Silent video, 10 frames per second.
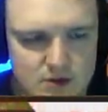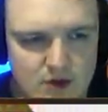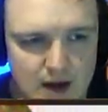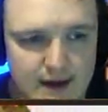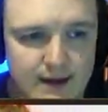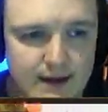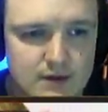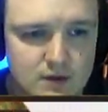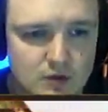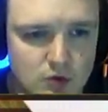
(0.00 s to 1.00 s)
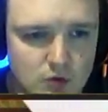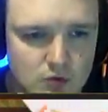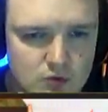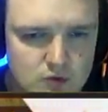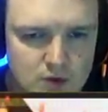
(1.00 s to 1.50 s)
I liked it 2.
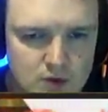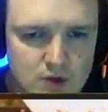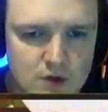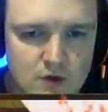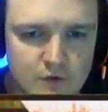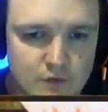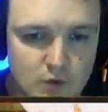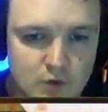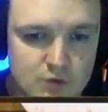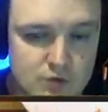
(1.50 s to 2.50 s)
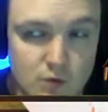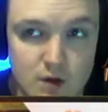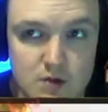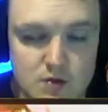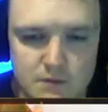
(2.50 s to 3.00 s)
4 was way
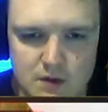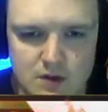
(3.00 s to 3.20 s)
too many.